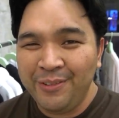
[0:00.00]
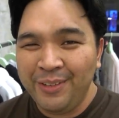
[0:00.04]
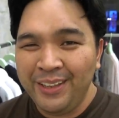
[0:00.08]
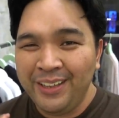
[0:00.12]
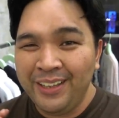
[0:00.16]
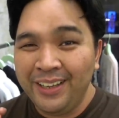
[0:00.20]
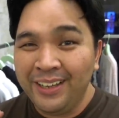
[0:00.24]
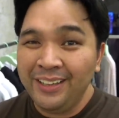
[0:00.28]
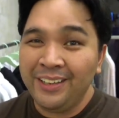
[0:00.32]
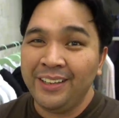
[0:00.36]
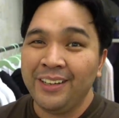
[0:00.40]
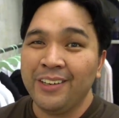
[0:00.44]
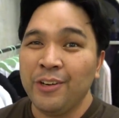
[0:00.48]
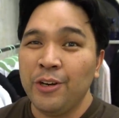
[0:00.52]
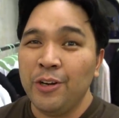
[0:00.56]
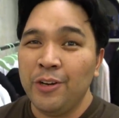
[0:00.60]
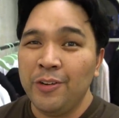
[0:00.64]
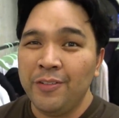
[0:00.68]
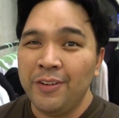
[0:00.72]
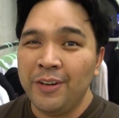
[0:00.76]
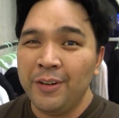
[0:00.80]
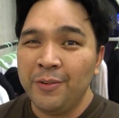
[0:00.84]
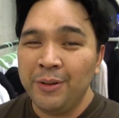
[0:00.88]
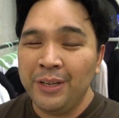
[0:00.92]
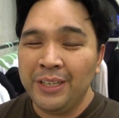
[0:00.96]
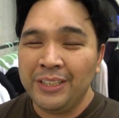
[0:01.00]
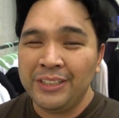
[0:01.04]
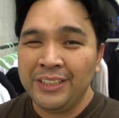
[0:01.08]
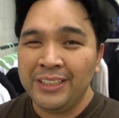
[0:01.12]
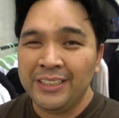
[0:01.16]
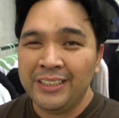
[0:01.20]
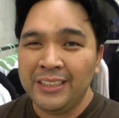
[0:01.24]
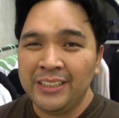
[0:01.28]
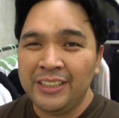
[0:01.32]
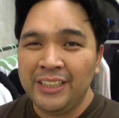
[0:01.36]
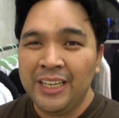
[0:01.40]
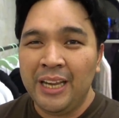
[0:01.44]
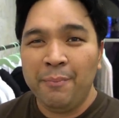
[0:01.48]
with Undercover, which
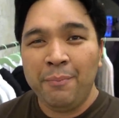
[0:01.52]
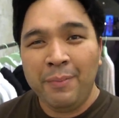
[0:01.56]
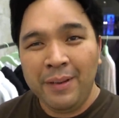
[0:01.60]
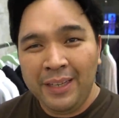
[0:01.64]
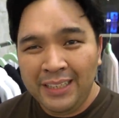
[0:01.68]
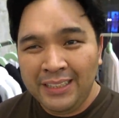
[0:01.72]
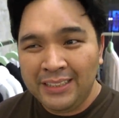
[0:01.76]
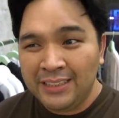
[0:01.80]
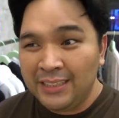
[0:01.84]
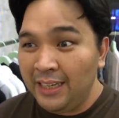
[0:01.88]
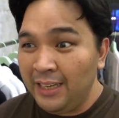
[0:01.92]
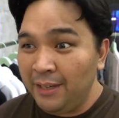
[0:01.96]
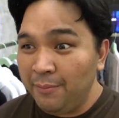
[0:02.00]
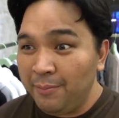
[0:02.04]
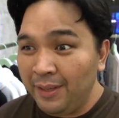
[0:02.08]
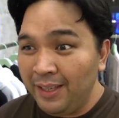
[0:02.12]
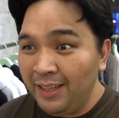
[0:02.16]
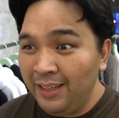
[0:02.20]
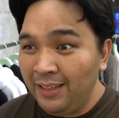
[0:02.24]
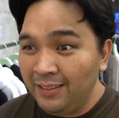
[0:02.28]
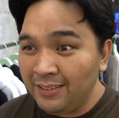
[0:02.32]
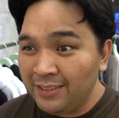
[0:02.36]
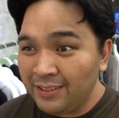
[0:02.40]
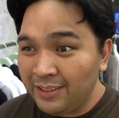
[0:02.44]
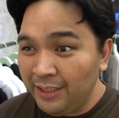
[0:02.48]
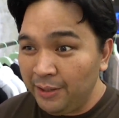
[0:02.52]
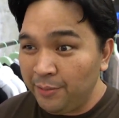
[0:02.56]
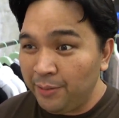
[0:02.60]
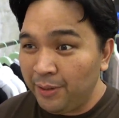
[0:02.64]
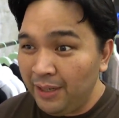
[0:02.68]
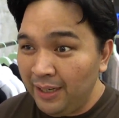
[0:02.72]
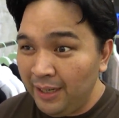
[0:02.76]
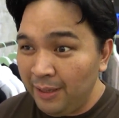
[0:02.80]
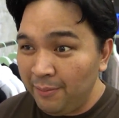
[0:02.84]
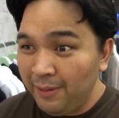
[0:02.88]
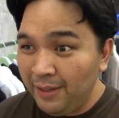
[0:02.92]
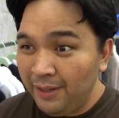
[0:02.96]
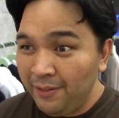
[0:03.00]
is a Japanese label,
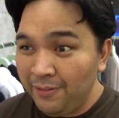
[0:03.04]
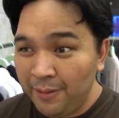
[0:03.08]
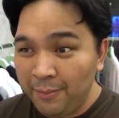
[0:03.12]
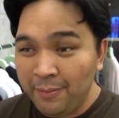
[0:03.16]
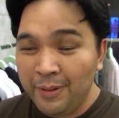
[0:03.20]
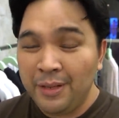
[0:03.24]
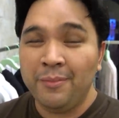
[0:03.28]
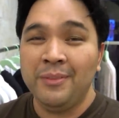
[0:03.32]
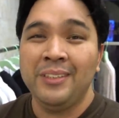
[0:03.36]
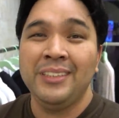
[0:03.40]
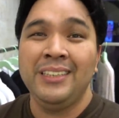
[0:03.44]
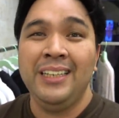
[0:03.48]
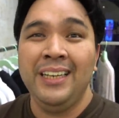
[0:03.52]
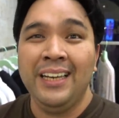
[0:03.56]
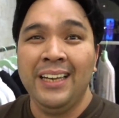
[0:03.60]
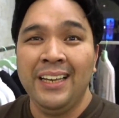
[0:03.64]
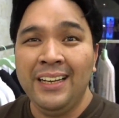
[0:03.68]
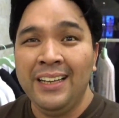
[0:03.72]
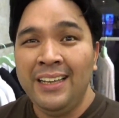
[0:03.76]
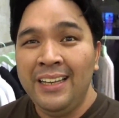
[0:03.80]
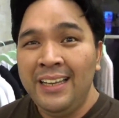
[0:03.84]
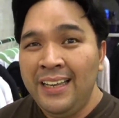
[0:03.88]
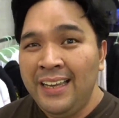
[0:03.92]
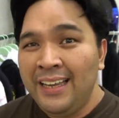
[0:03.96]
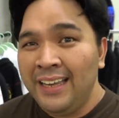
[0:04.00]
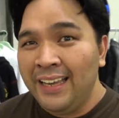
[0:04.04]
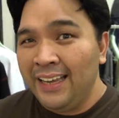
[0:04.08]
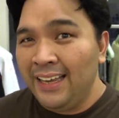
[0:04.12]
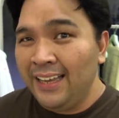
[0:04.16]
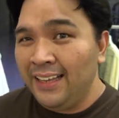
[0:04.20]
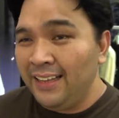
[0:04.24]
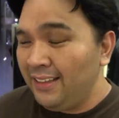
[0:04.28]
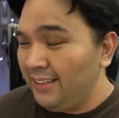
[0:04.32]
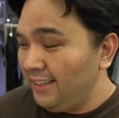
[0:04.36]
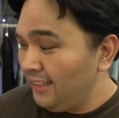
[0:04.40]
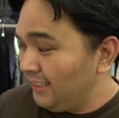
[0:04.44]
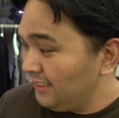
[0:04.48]
streetwear label, if I'm not mistaken. And